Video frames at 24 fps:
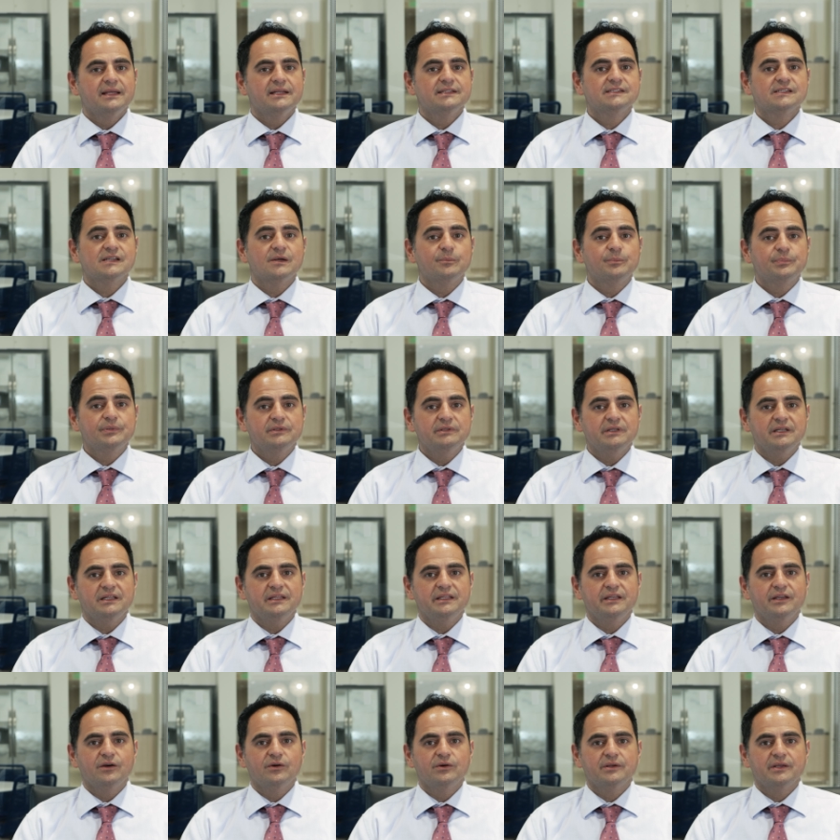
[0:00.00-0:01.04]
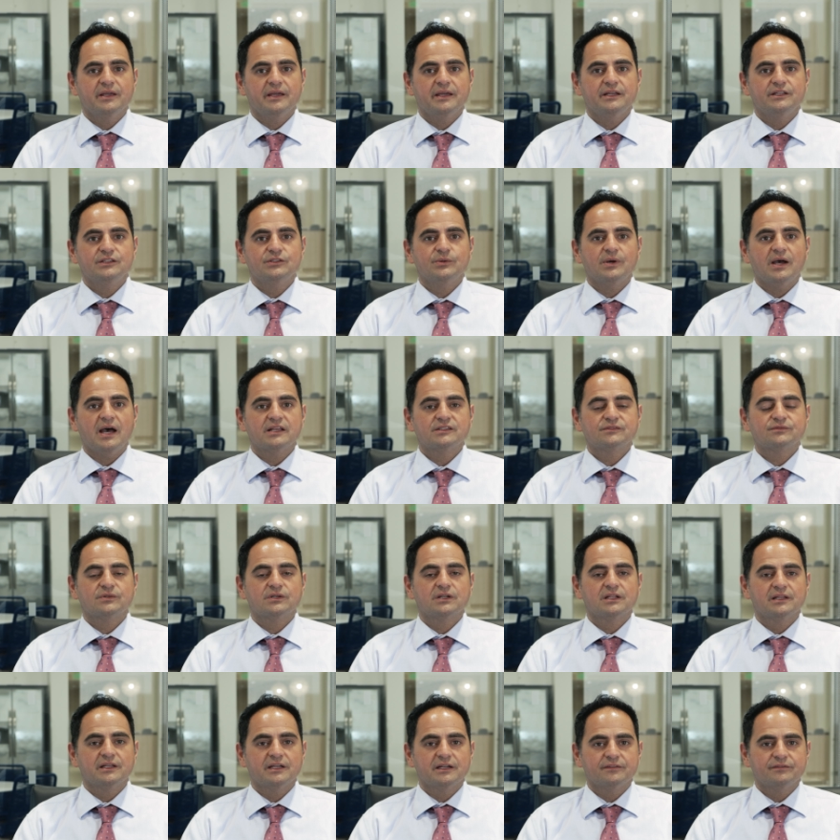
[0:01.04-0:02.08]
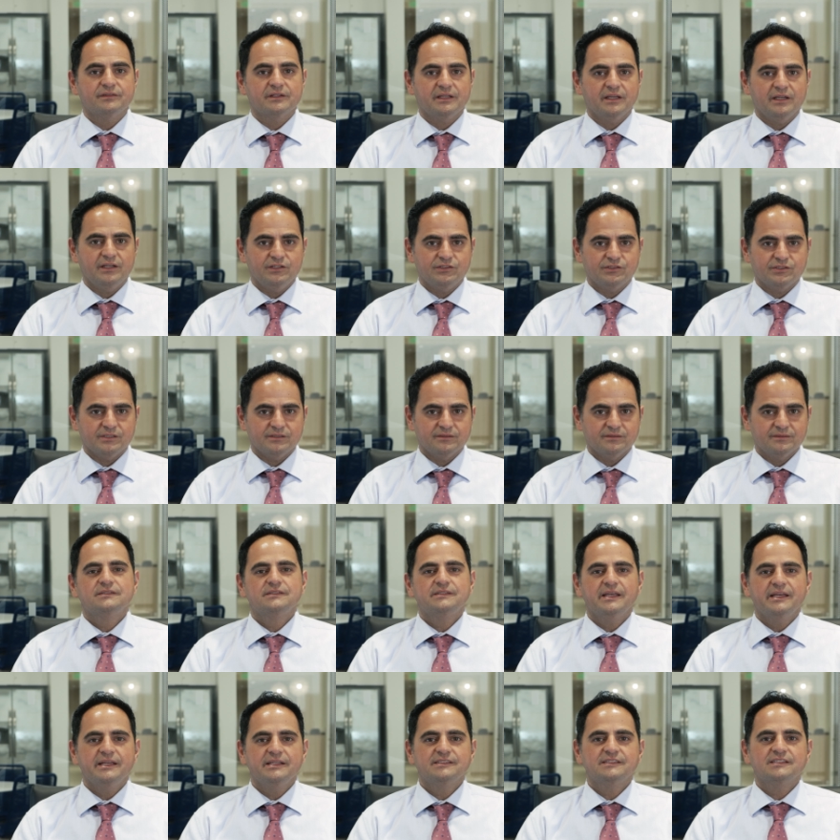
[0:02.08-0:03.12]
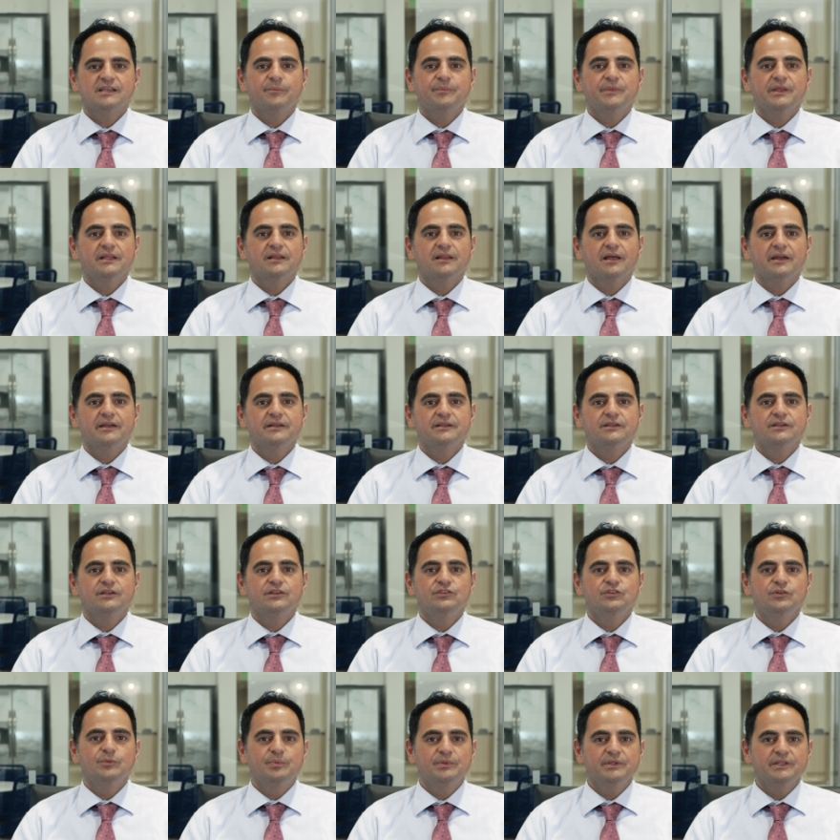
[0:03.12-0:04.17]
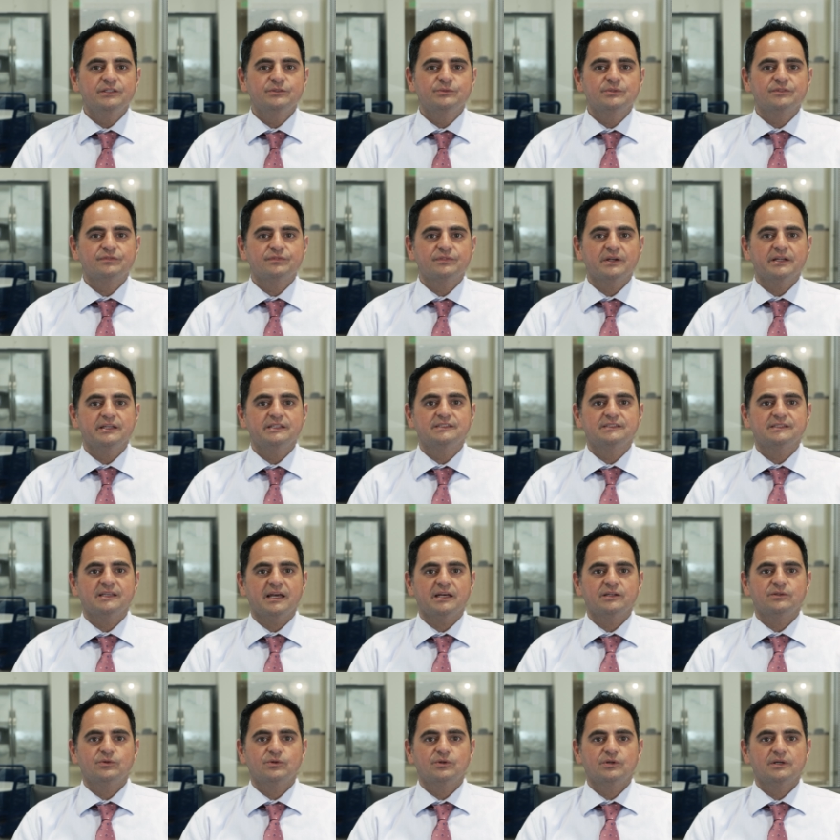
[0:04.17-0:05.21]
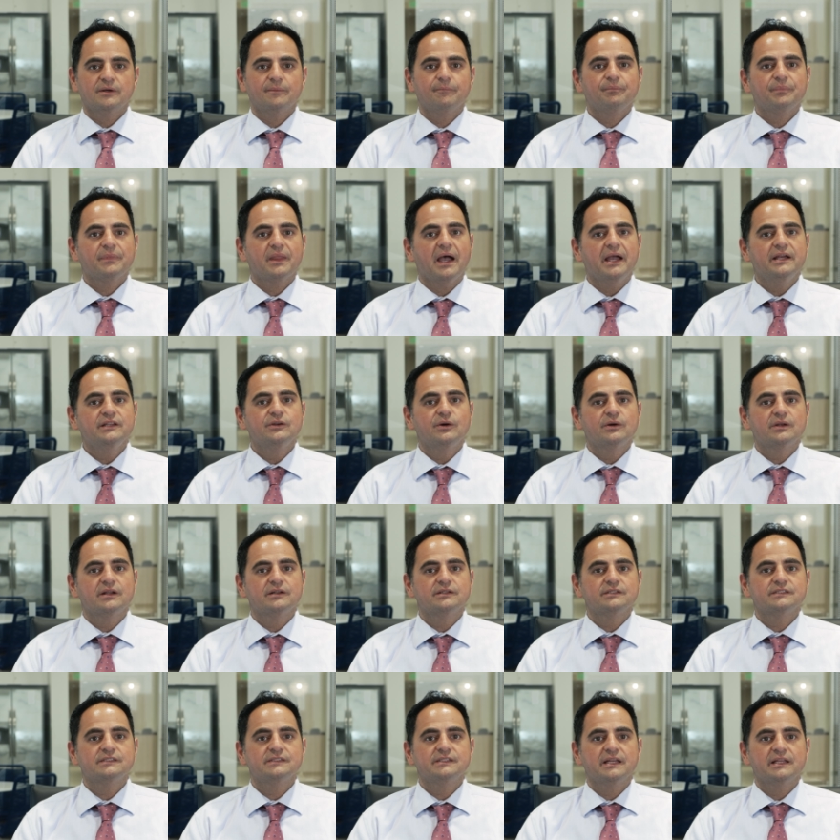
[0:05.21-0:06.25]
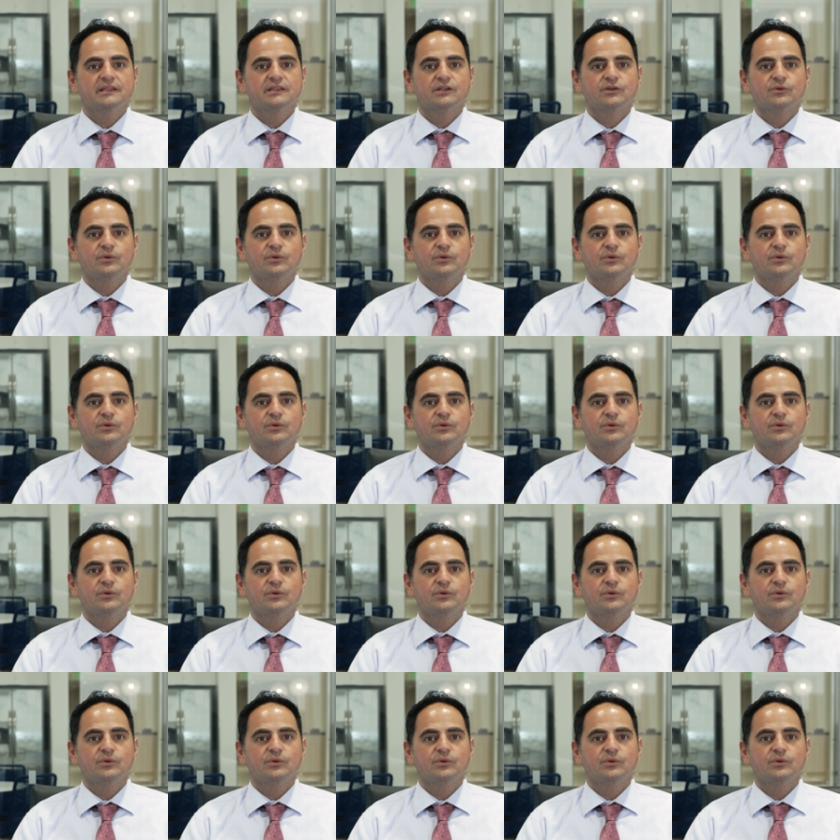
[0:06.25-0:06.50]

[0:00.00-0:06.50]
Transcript: it's completely okay to ask for clarification. Saying something like, "Could you please rephrase that?" or "I don't understand the